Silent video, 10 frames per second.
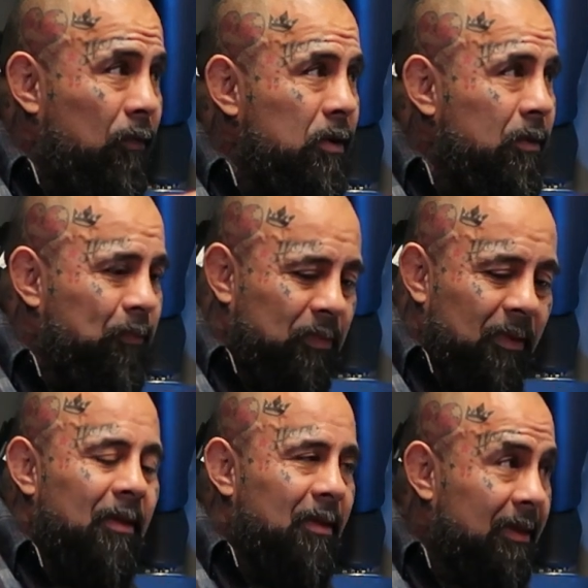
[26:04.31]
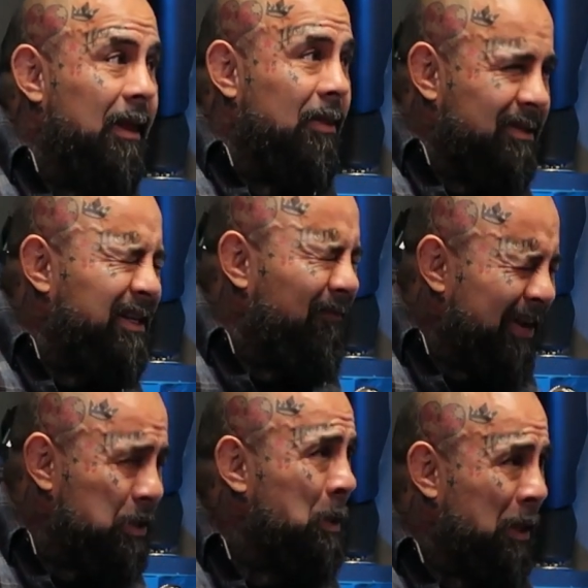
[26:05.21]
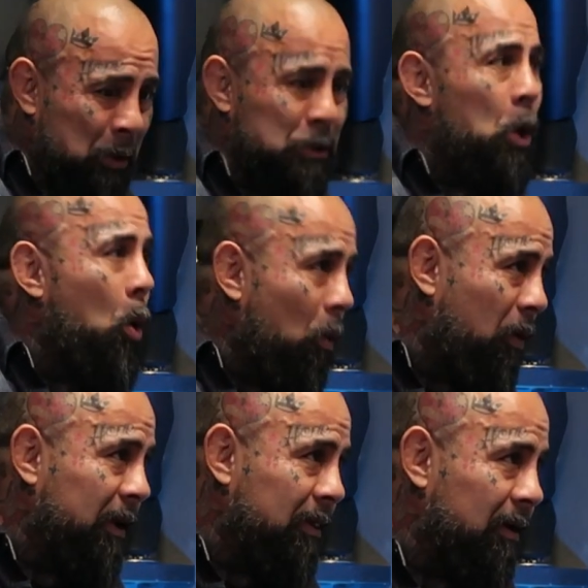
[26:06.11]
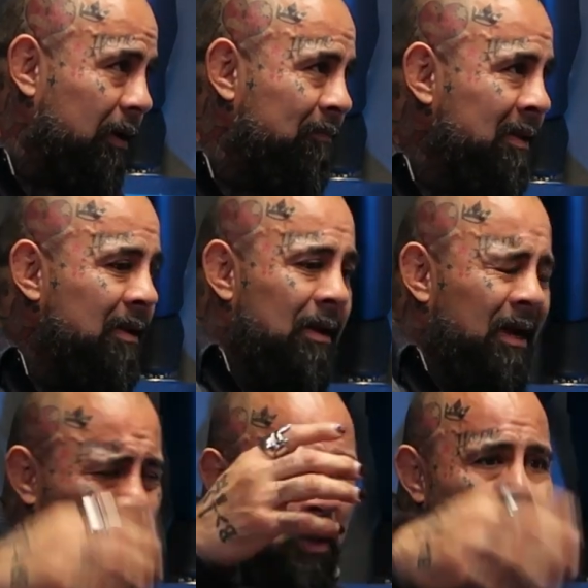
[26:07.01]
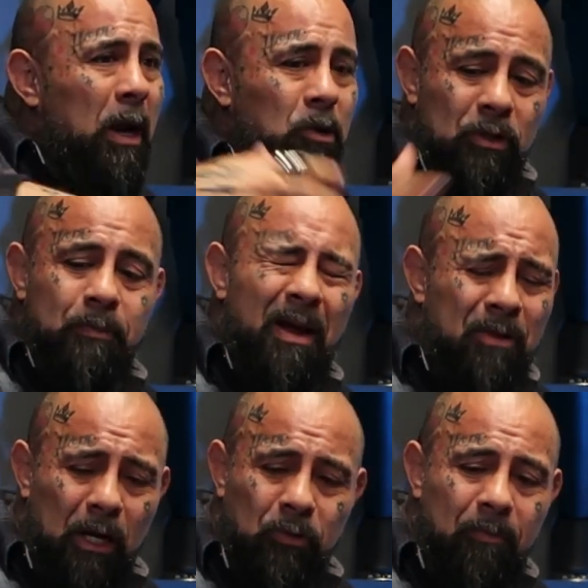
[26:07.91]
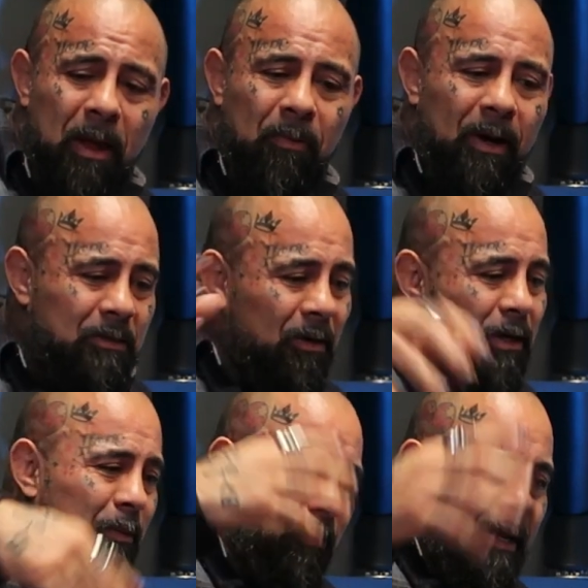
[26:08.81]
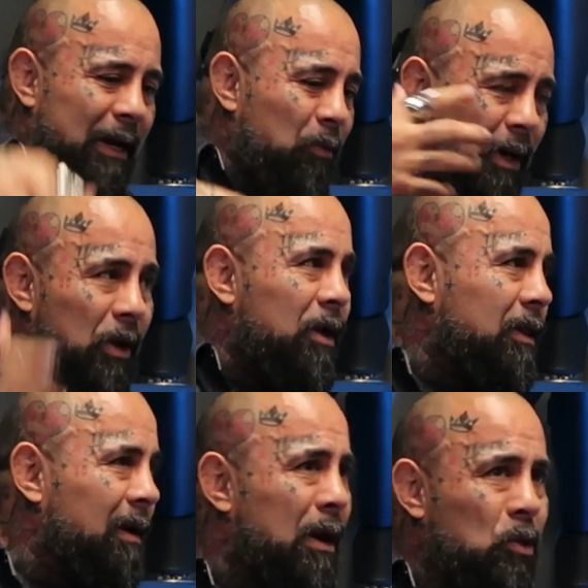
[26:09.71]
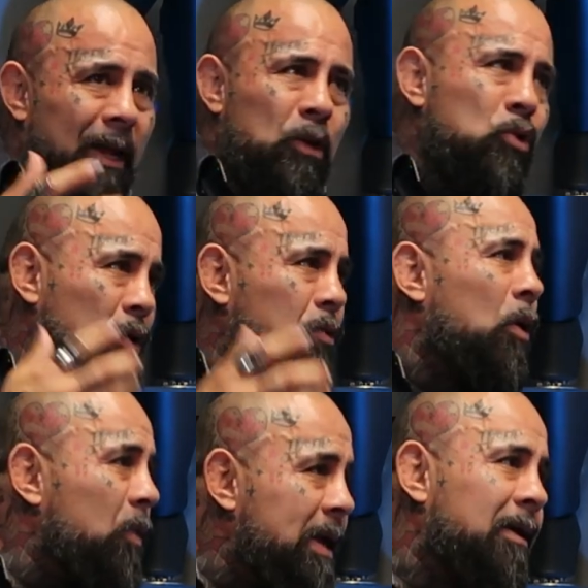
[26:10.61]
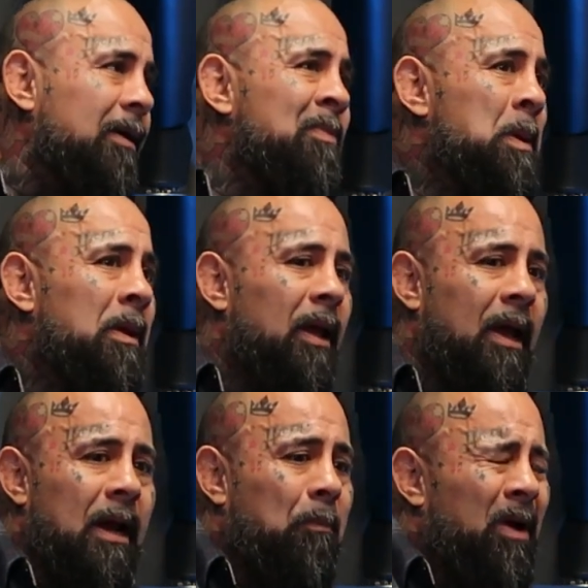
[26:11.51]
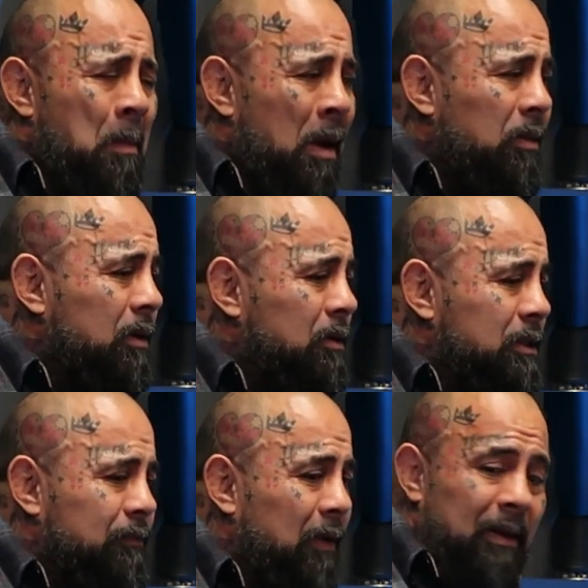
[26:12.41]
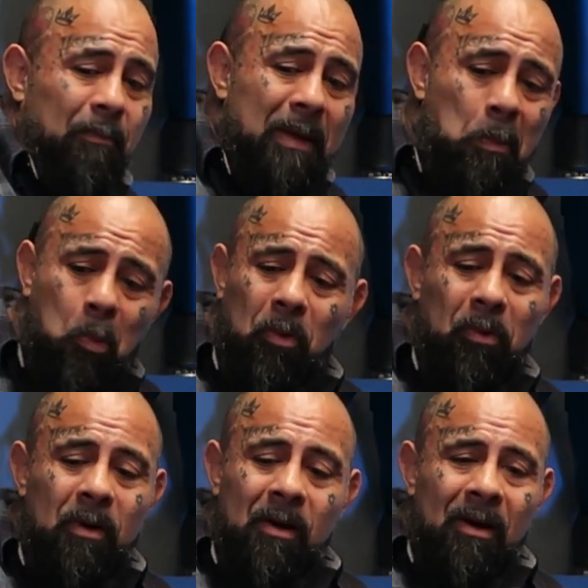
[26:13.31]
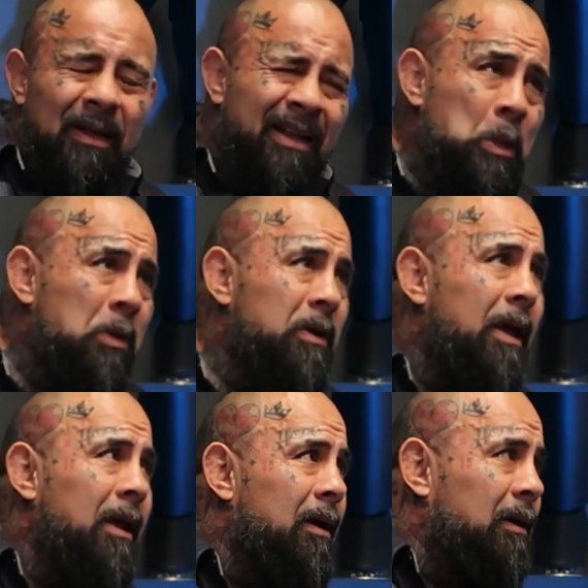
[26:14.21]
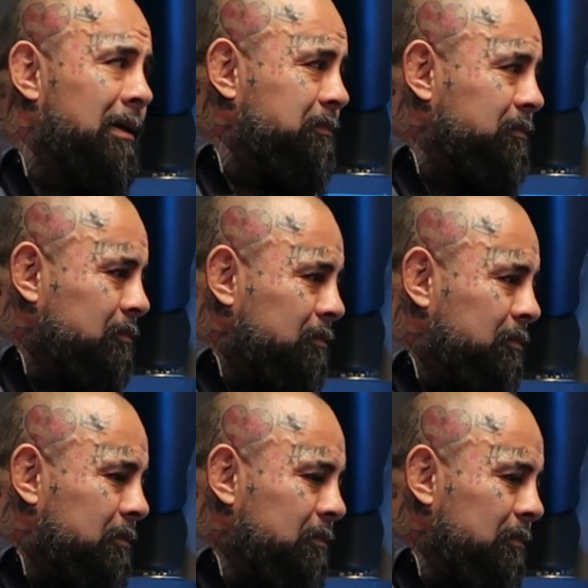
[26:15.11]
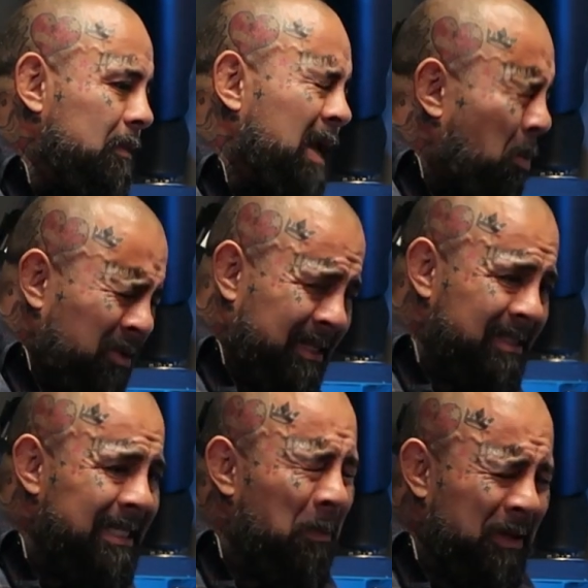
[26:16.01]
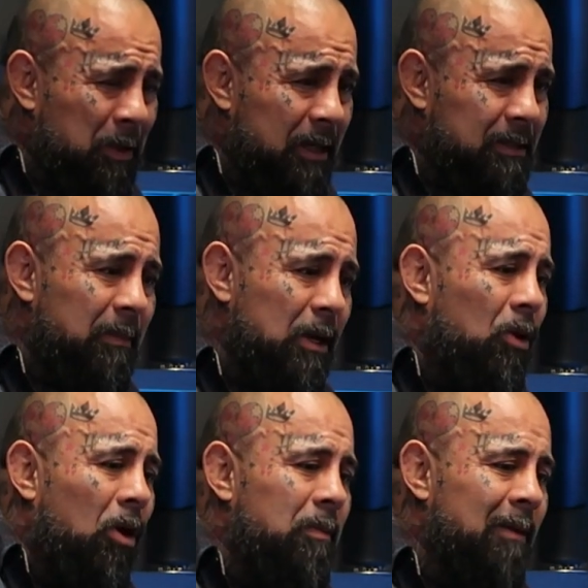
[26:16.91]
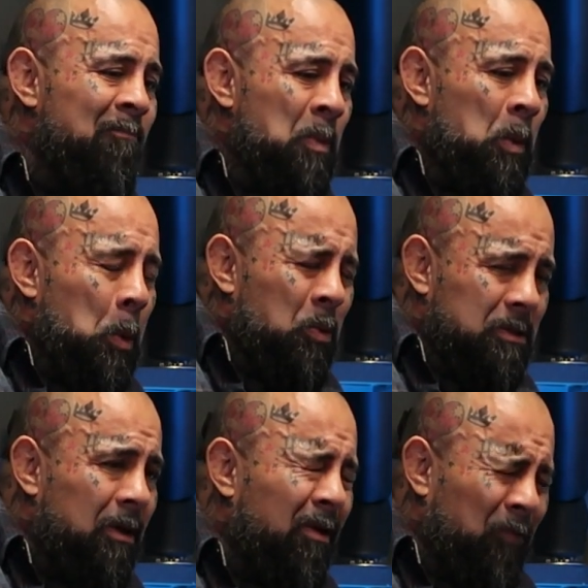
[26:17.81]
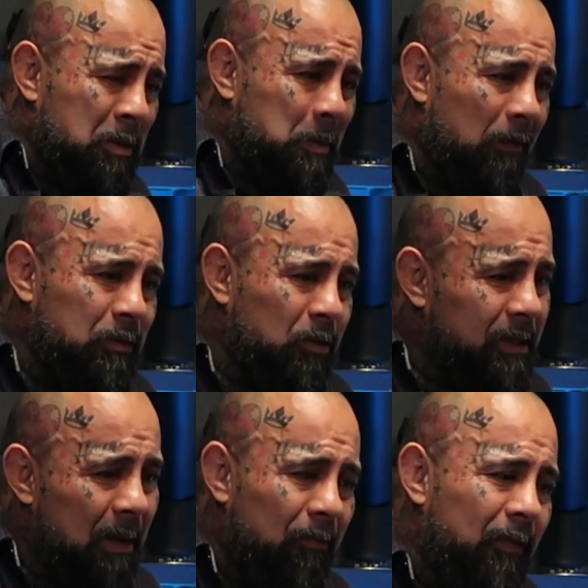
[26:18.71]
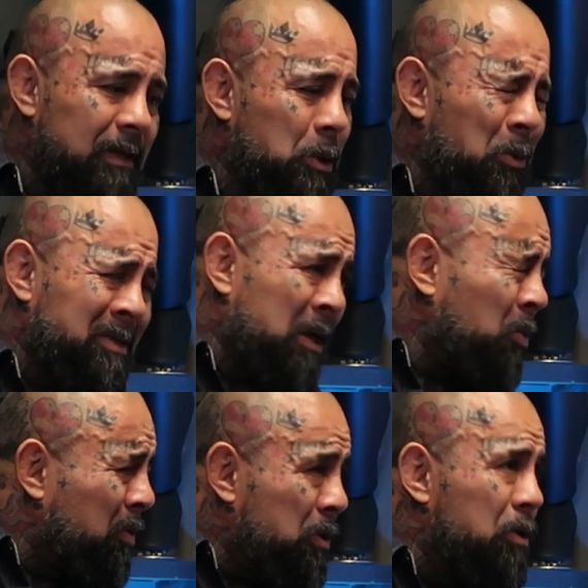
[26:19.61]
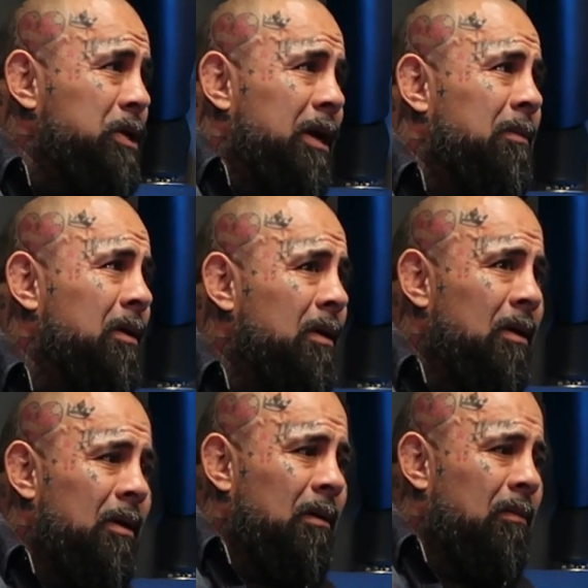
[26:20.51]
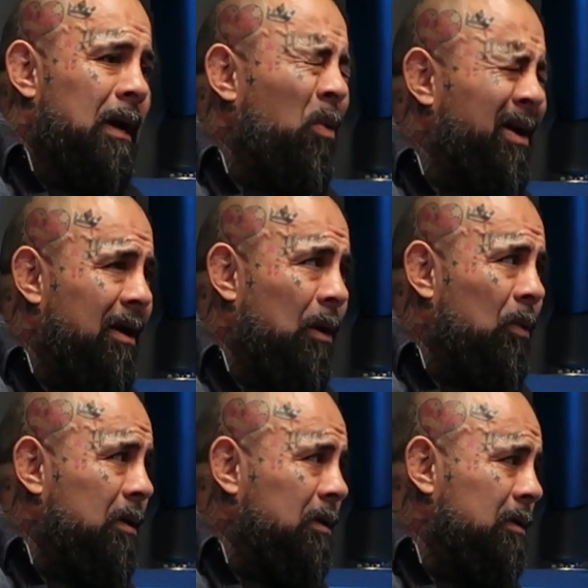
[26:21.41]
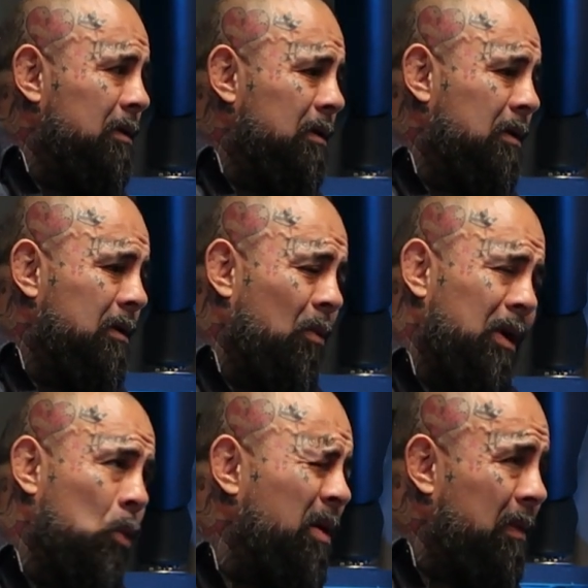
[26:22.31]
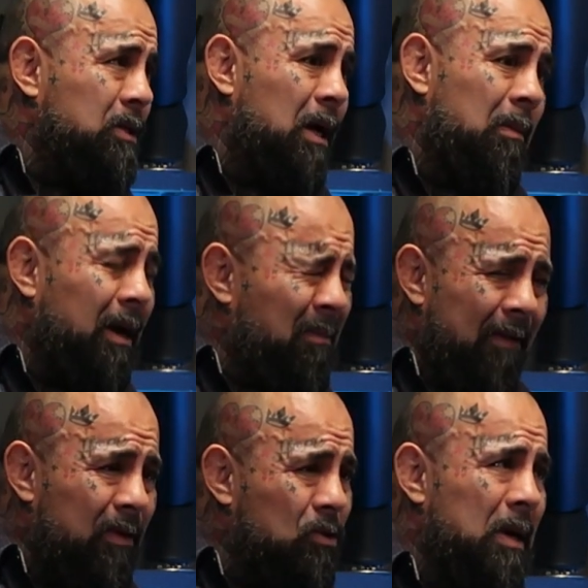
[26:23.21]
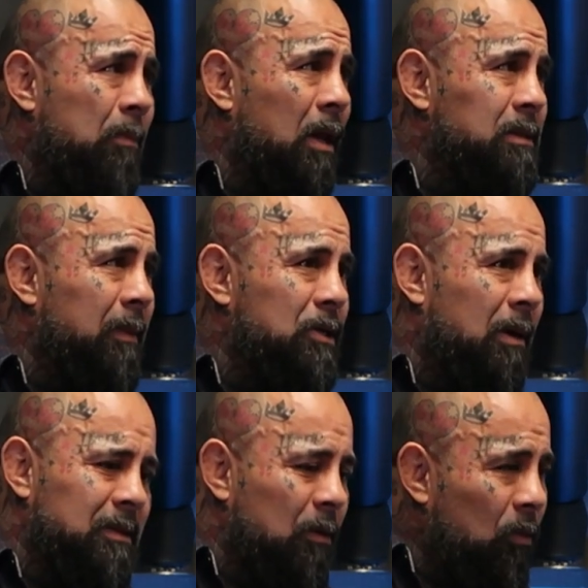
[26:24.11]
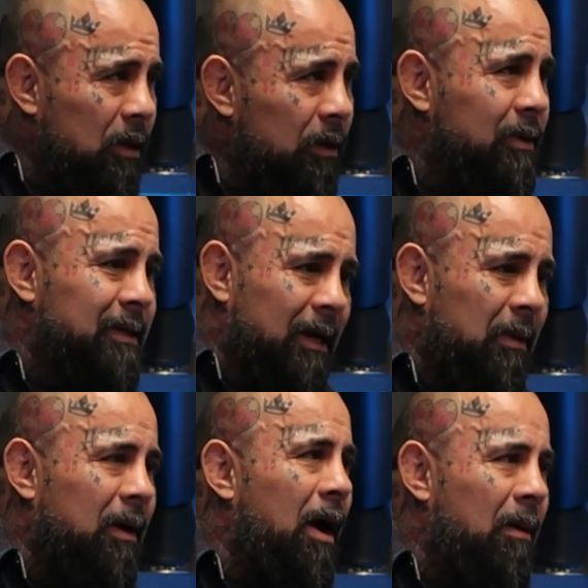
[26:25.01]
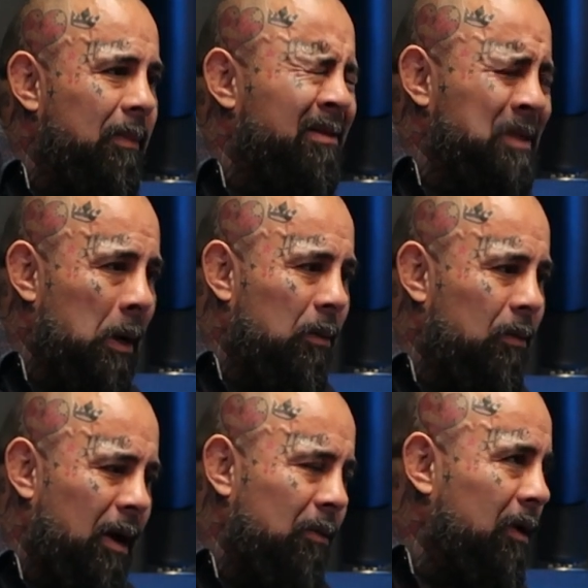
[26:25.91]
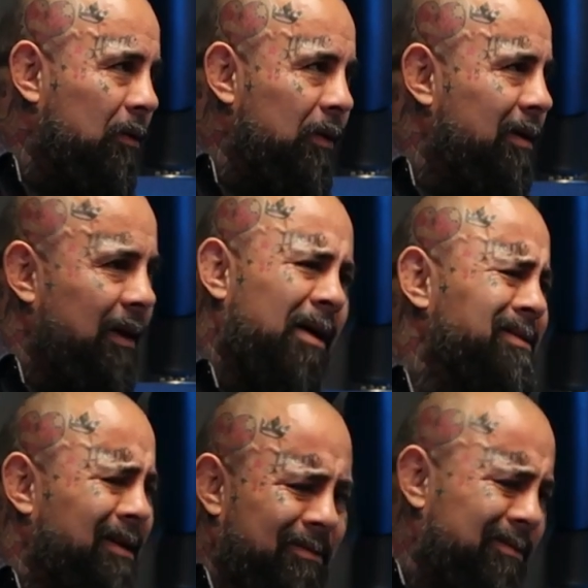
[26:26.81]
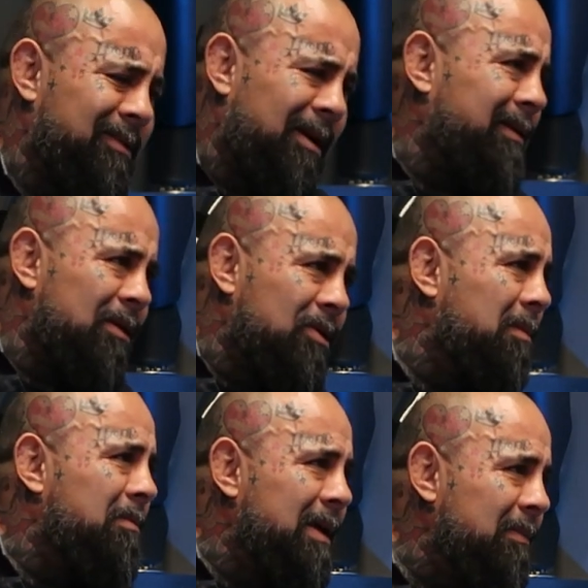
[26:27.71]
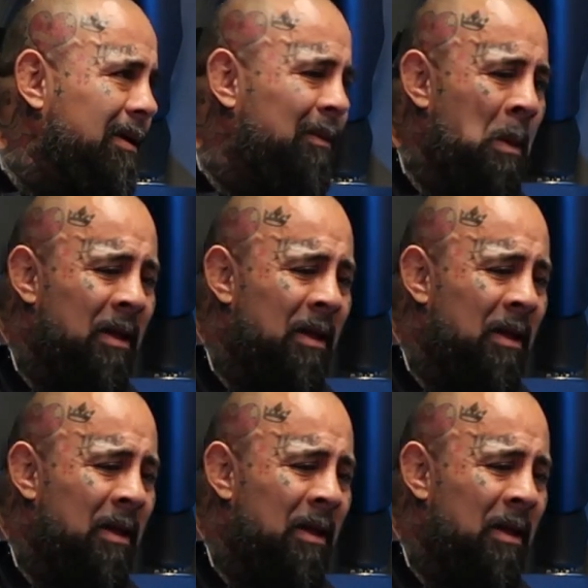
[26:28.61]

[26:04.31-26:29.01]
for you, then there's salvation. Then there's a hope right there. And so now I do this pep talks with Pepper. I started getting really good at them. I do like 2 or 3 a week, and I put them out there and then people, like the other day, I won't say his name, but the other day somebody called me who was a law enforcement officer, goes, hey, Professor, he goes, I don't go to your gym, but I want to quit my job. Like, I'm having so many problems with my job. I was like, what do you do? He's like, I'm a cop. And I was like, why do you want to quit? Like, I was like, well, can you come and meet me?